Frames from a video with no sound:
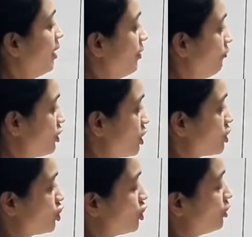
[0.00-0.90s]
which
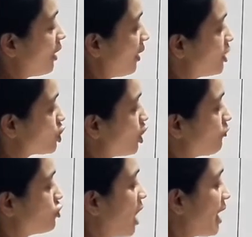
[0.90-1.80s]
is the ratio
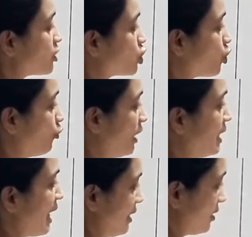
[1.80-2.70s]
of charge to V
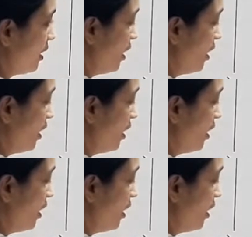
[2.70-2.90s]
net.